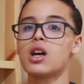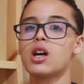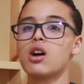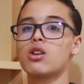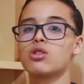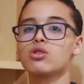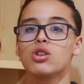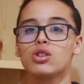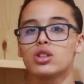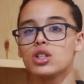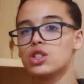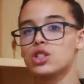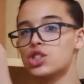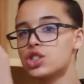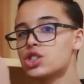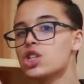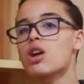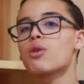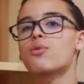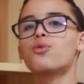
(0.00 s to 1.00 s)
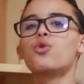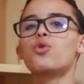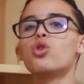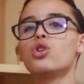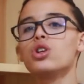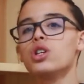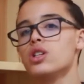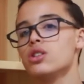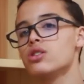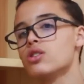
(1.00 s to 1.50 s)
are not in sharp
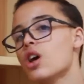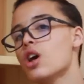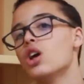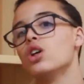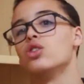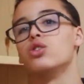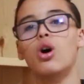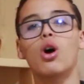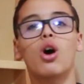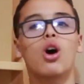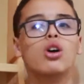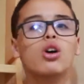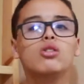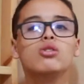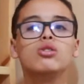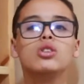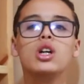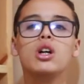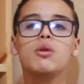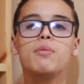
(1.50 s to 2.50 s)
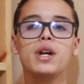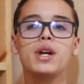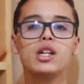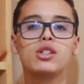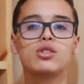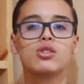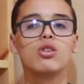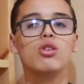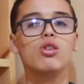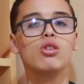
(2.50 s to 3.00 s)
focus, the whole
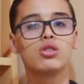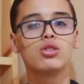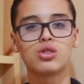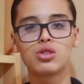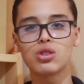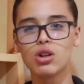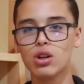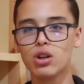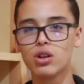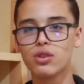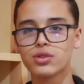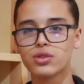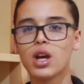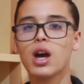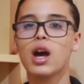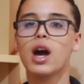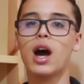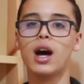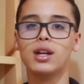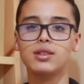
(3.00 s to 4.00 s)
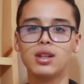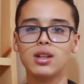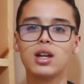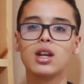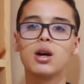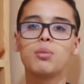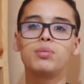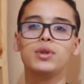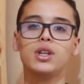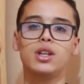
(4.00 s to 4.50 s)
image looks soft and
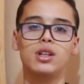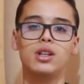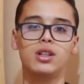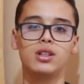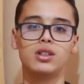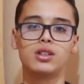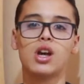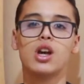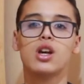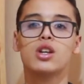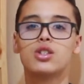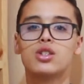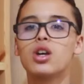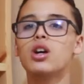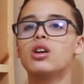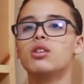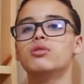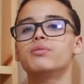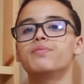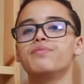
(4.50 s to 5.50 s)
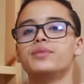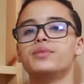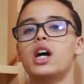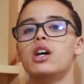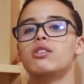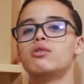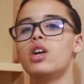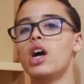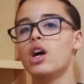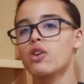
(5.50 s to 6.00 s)
unappealing. So,
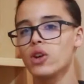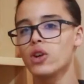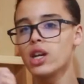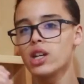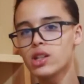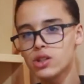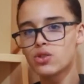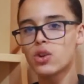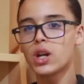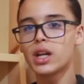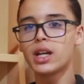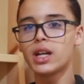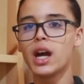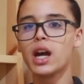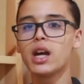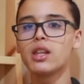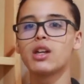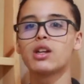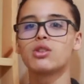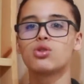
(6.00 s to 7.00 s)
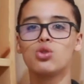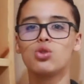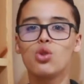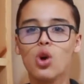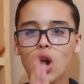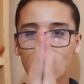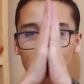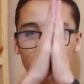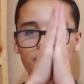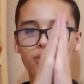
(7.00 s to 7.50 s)
take extra care that you
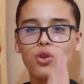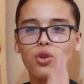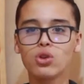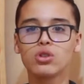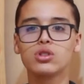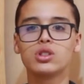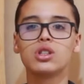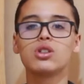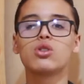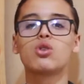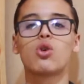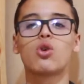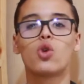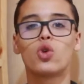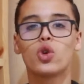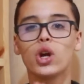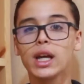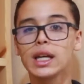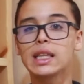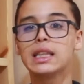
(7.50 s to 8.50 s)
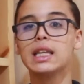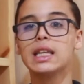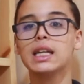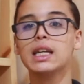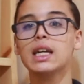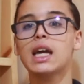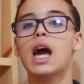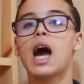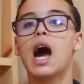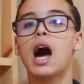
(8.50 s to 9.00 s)
are focusing
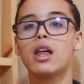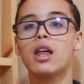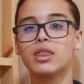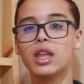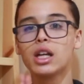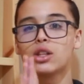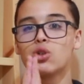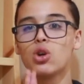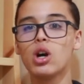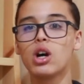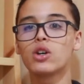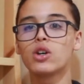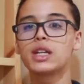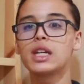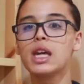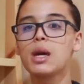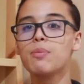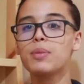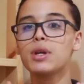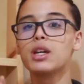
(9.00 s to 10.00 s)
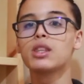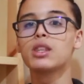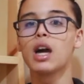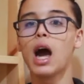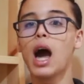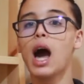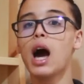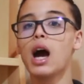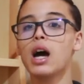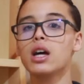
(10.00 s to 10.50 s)
correctly and that you are keeping
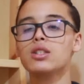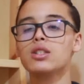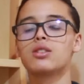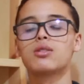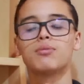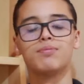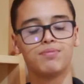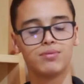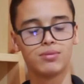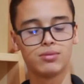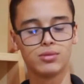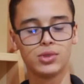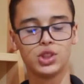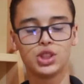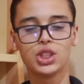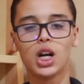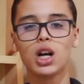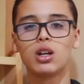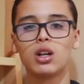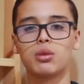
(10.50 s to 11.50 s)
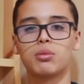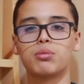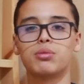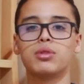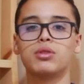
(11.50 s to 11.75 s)
the eyes sharp.